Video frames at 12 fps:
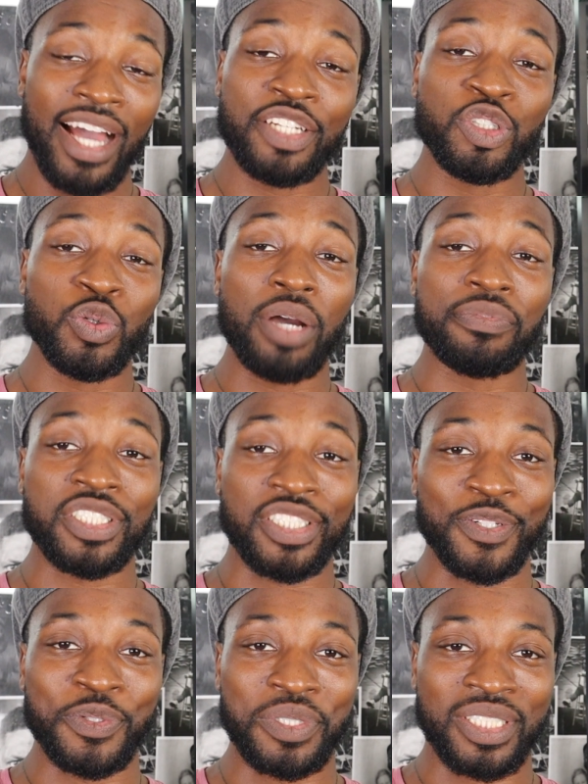I do have a
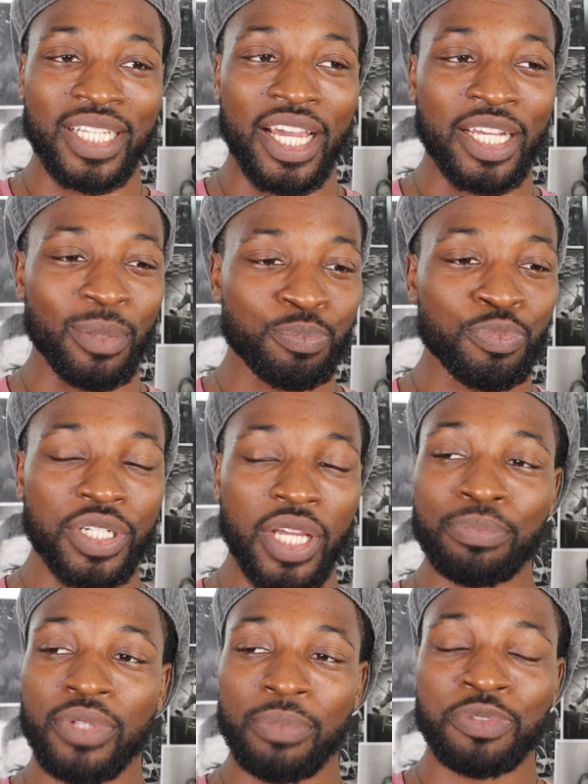serious side.
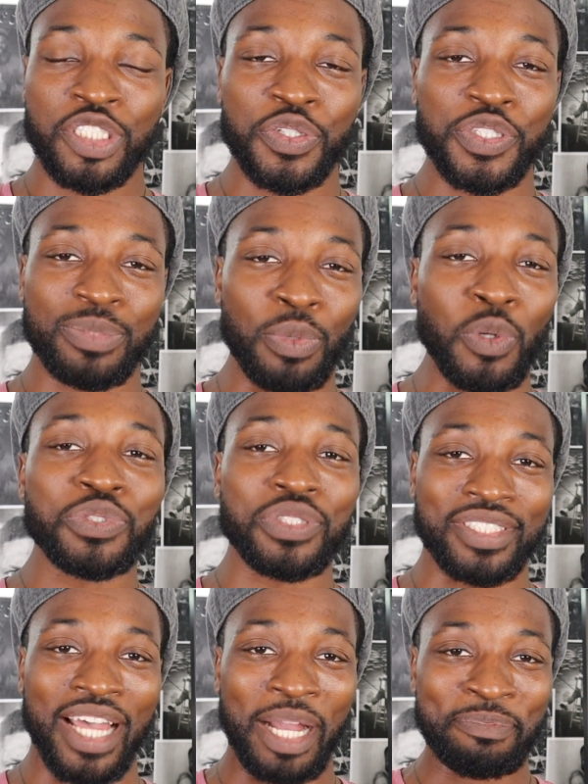I'm serious most
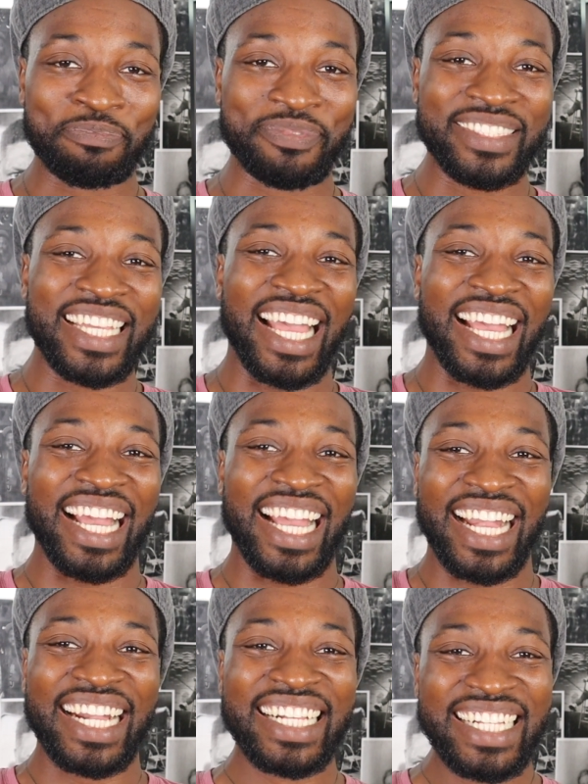of the
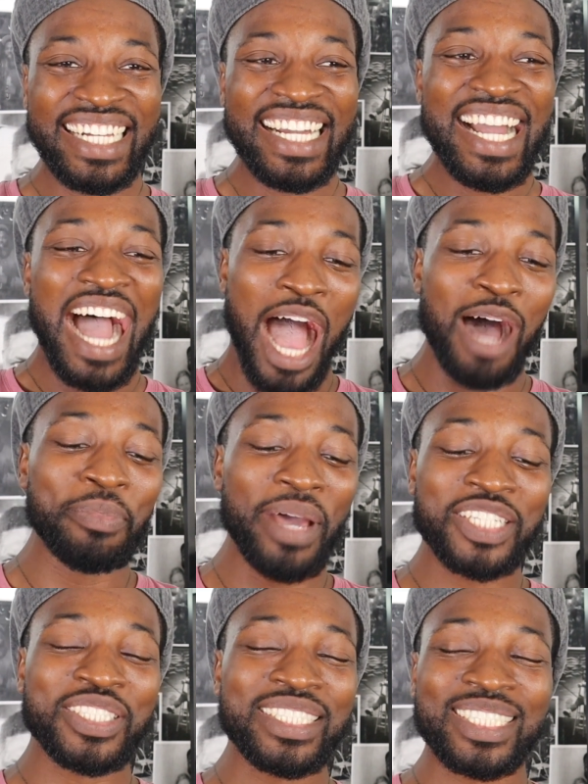time. I'm
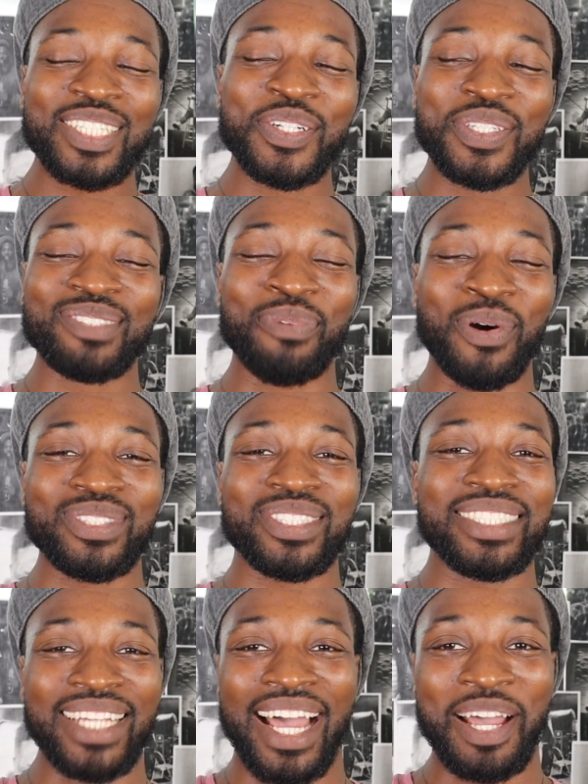actually serious most of the